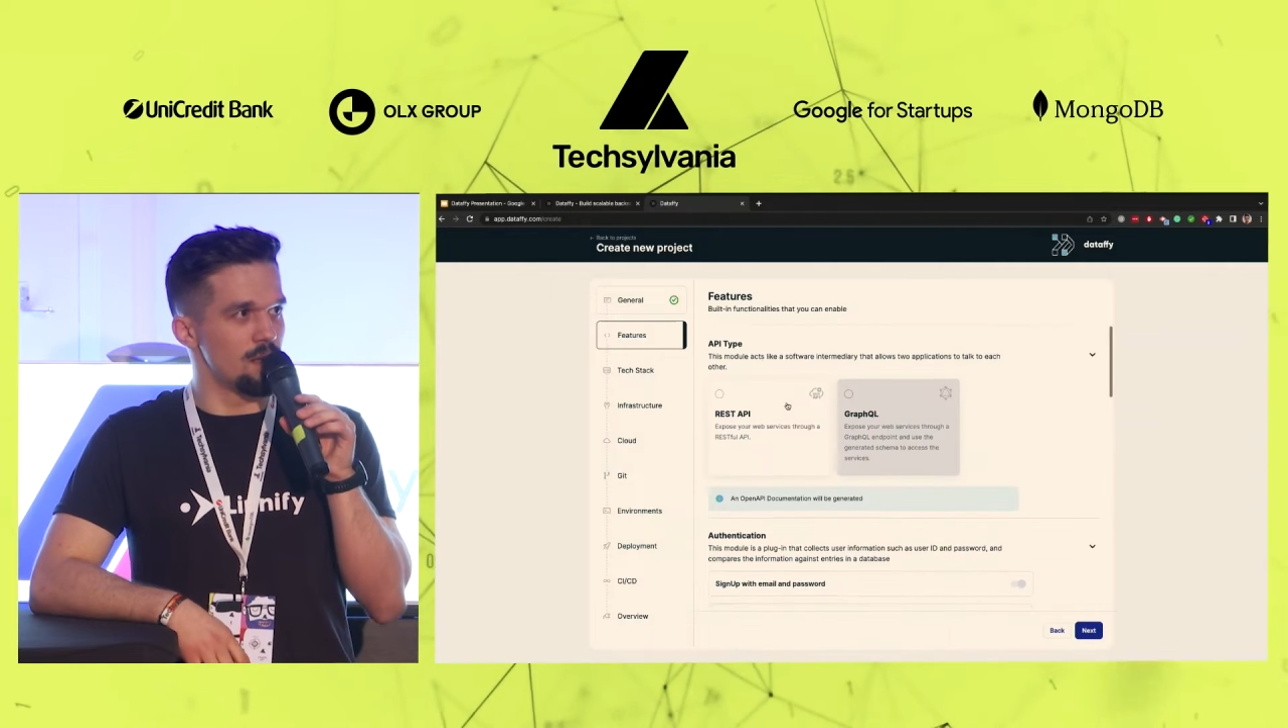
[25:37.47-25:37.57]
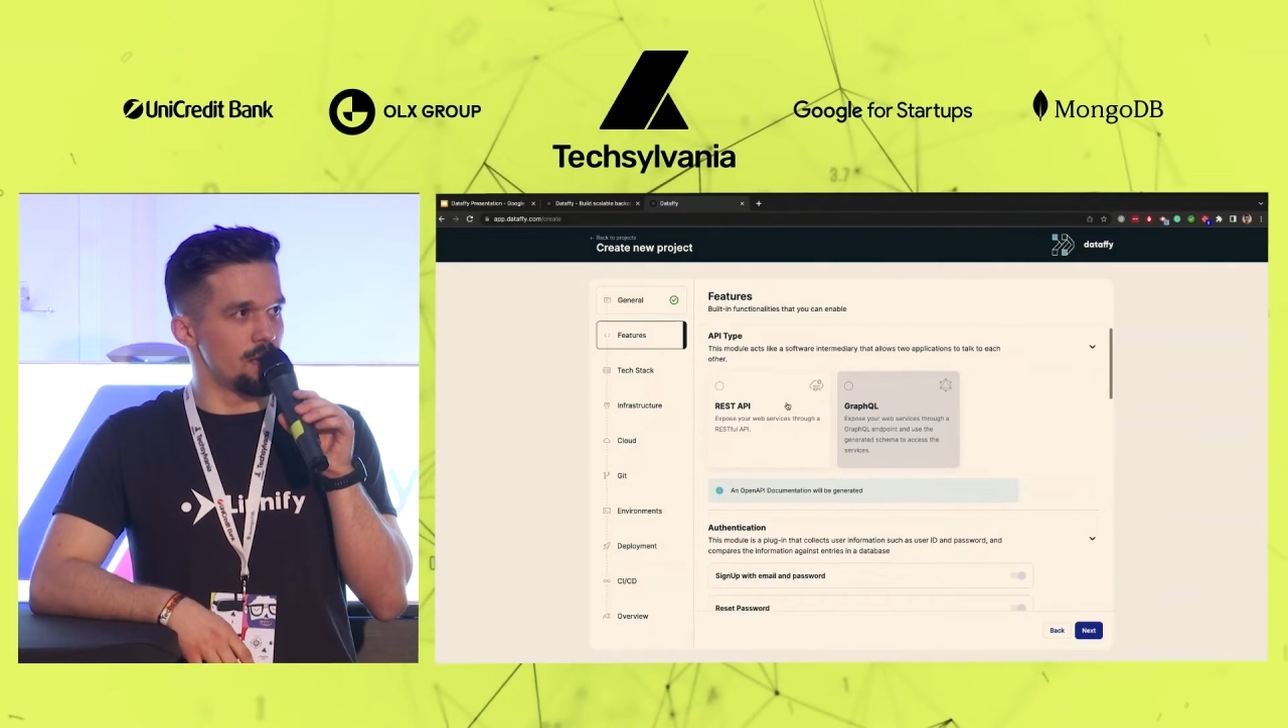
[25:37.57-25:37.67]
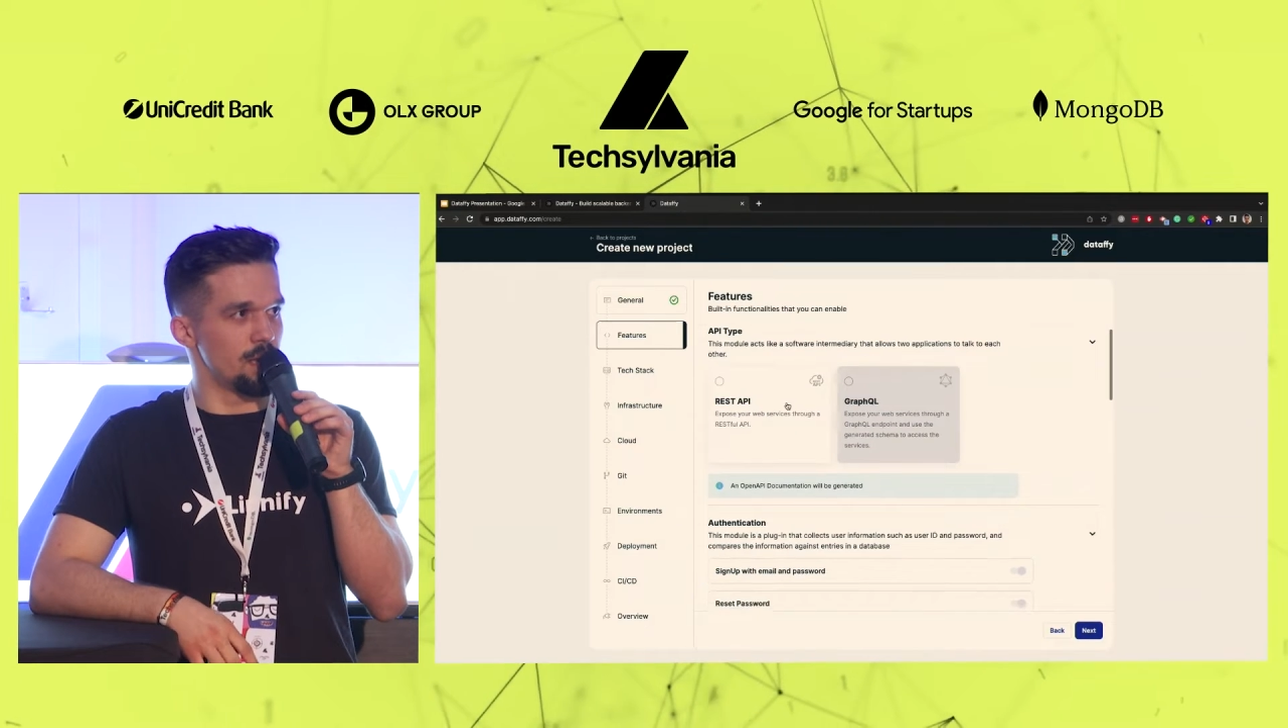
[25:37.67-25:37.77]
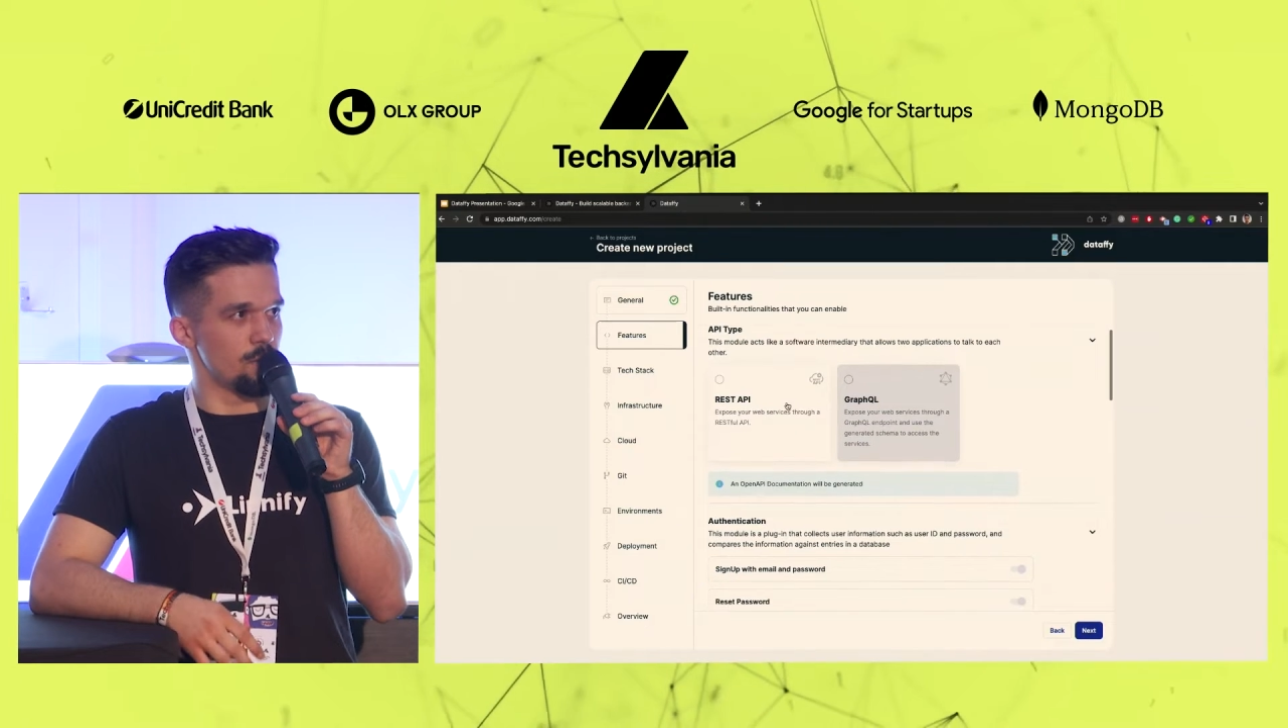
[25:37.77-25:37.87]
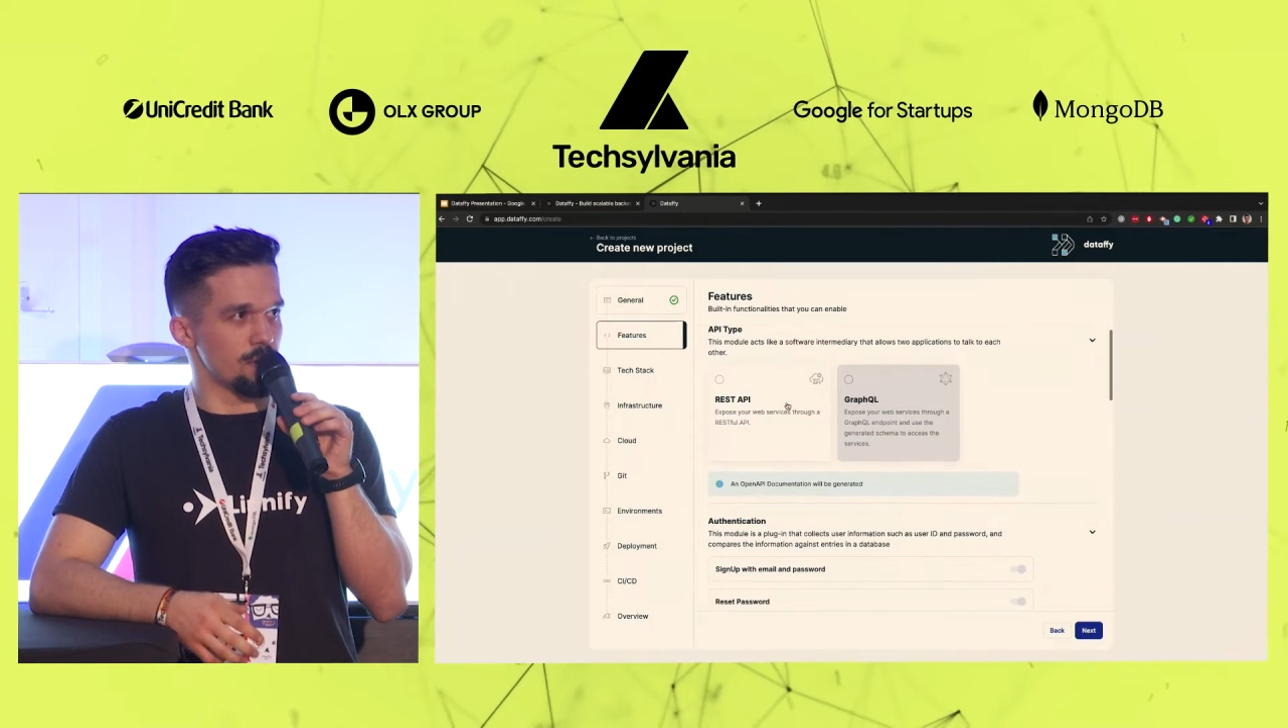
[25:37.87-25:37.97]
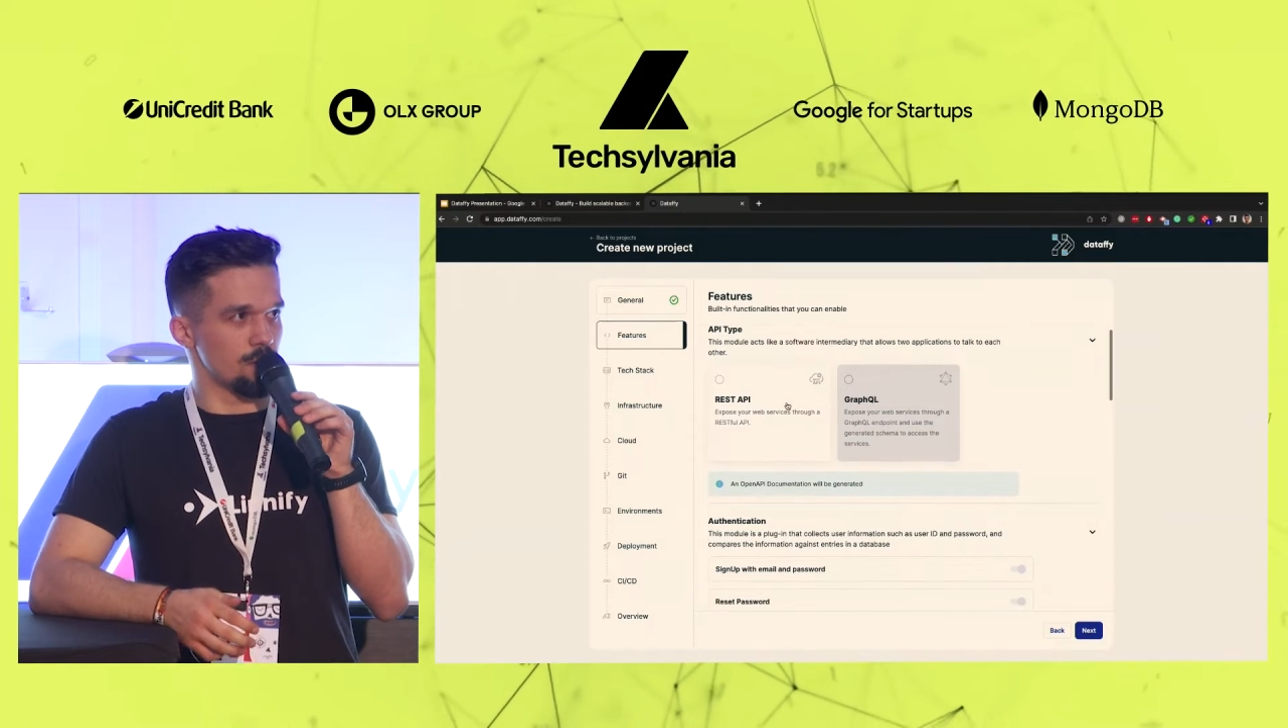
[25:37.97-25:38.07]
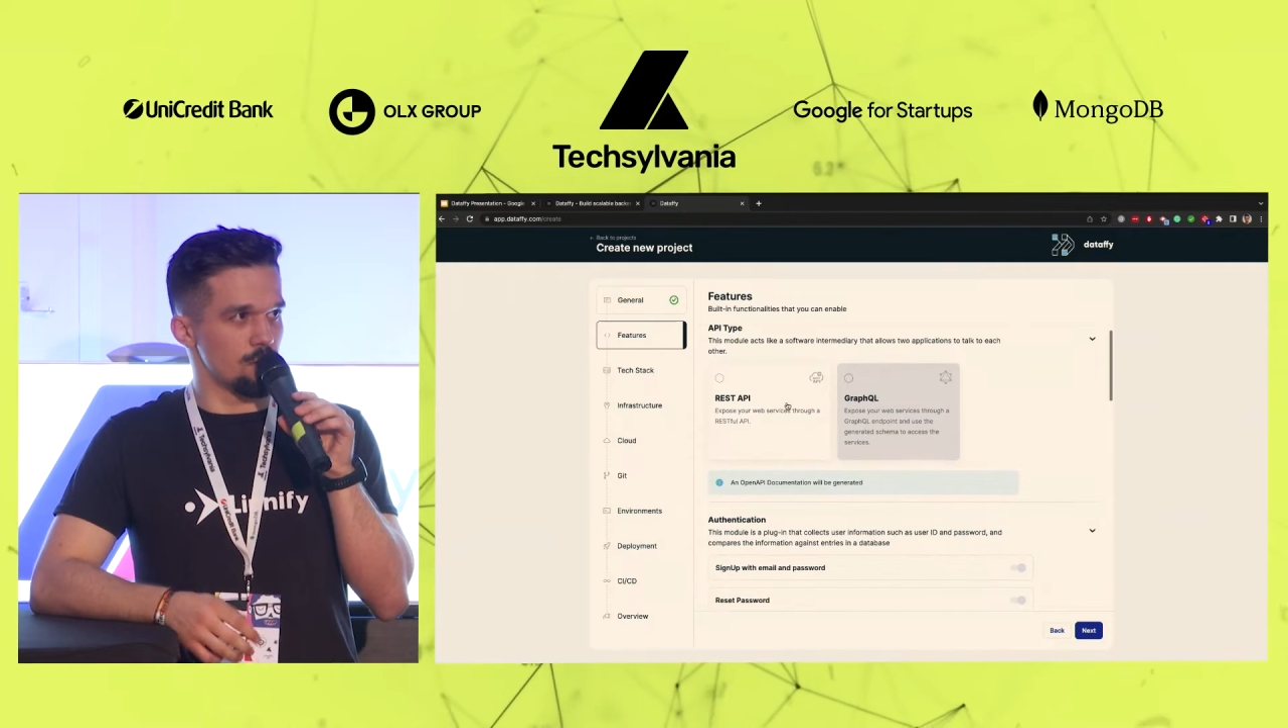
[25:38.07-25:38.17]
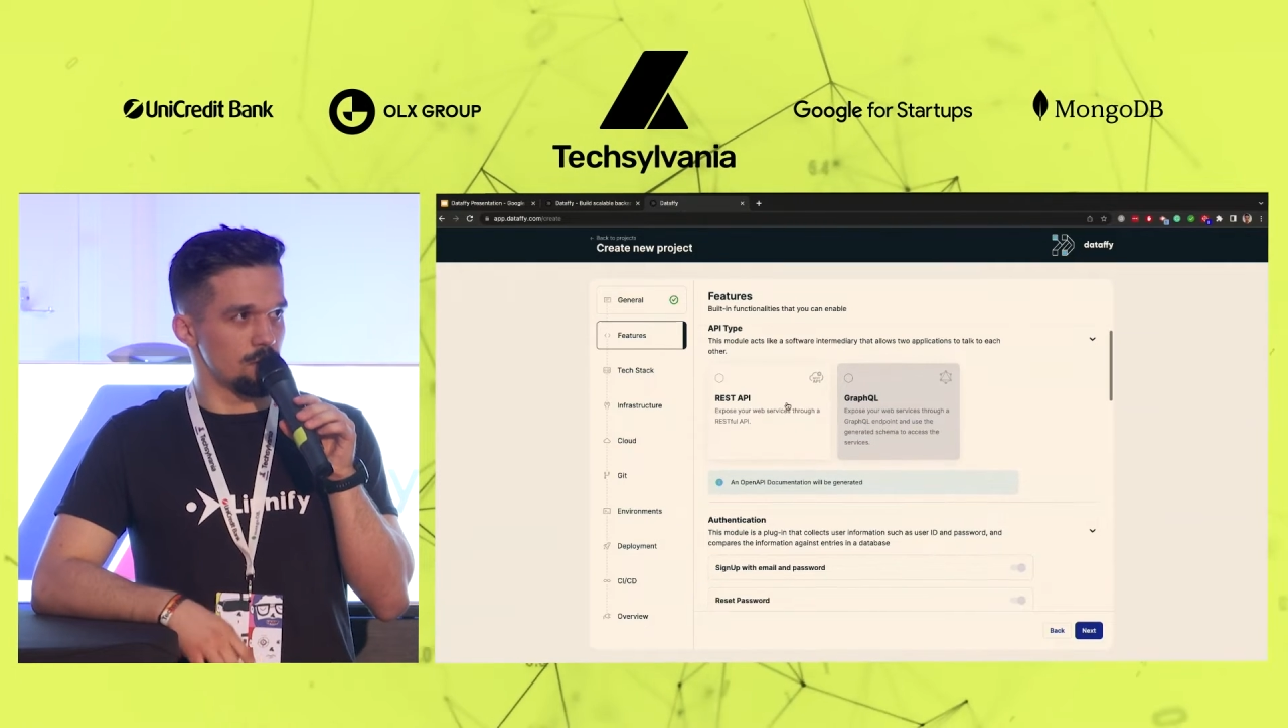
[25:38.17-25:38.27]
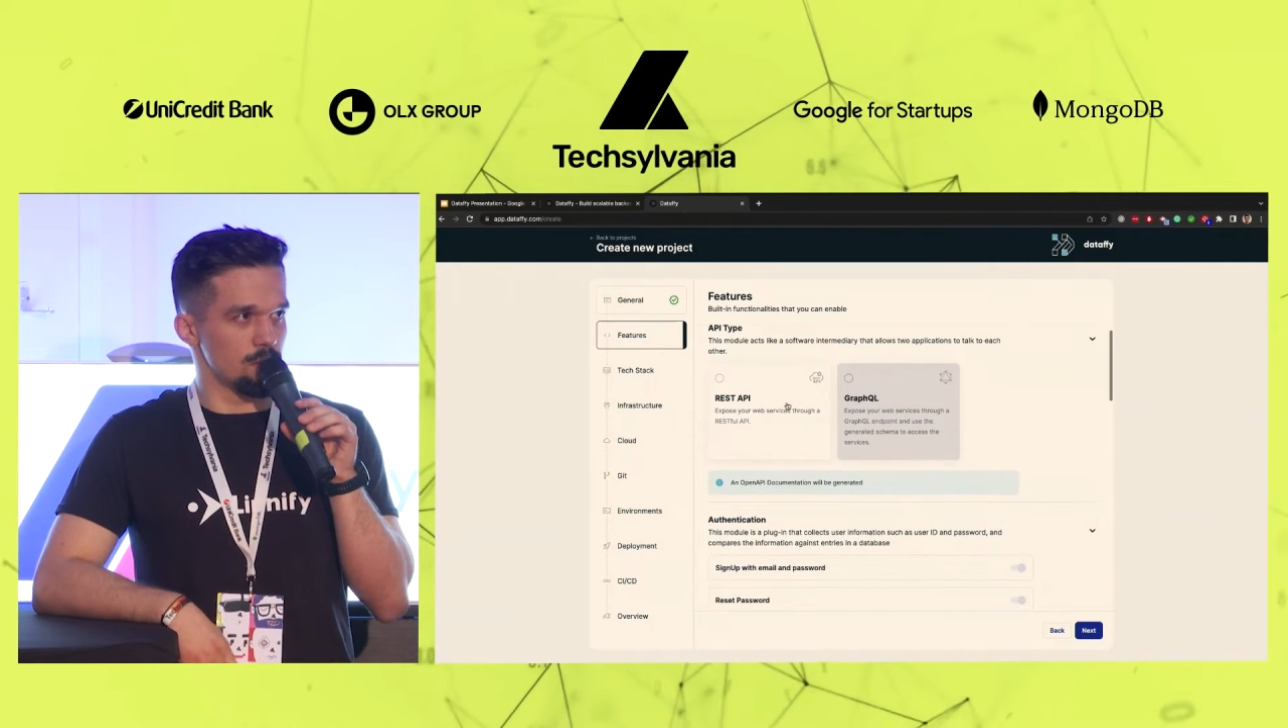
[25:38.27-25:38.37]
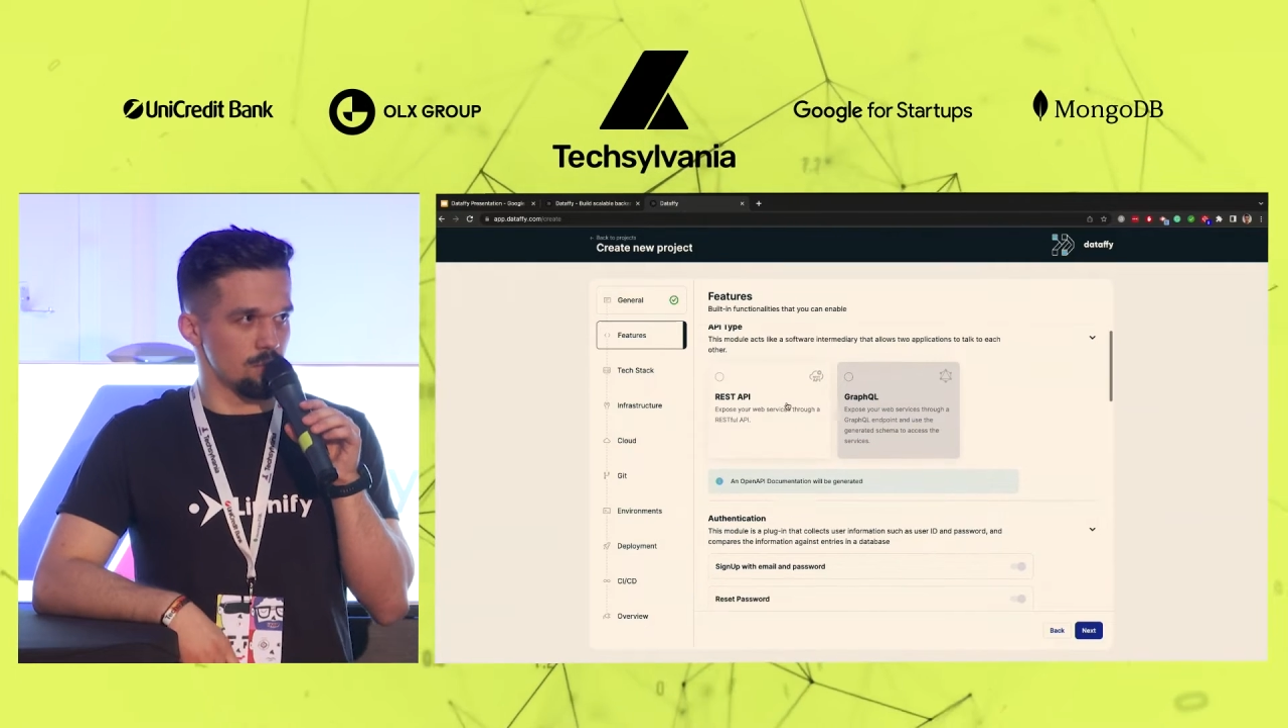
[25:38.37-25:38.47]
and we can
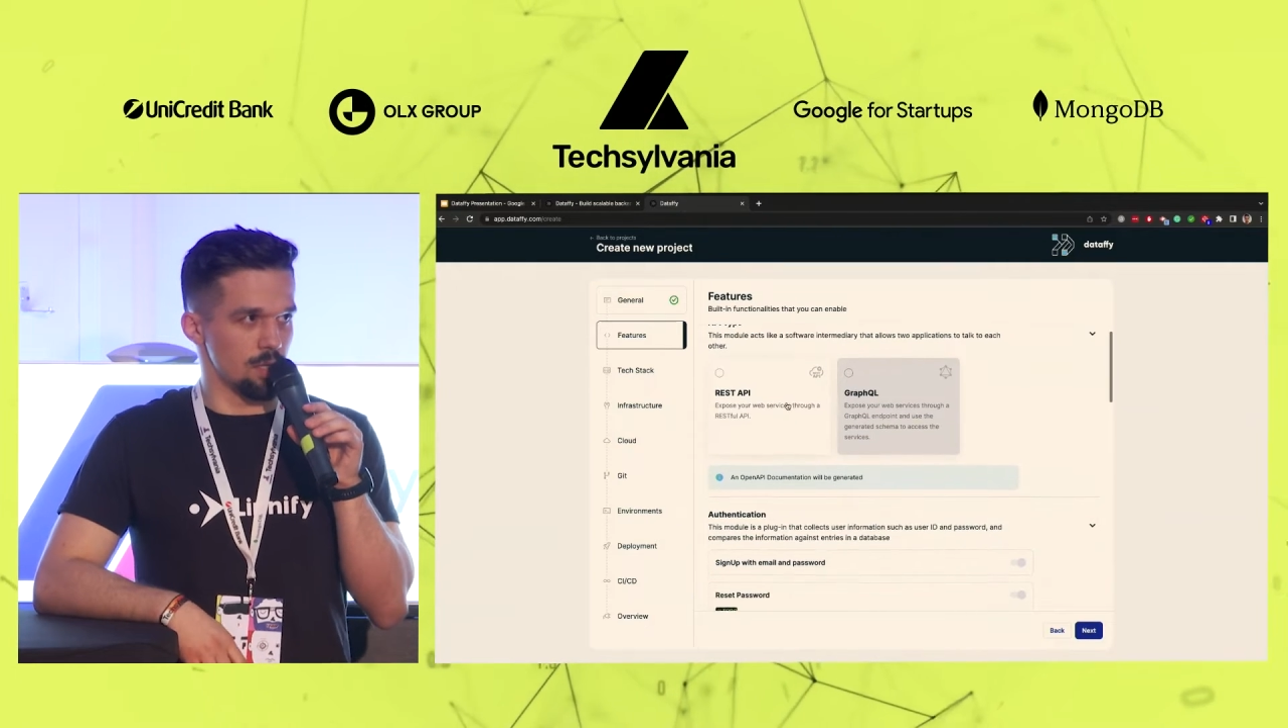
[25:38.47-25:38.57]
go to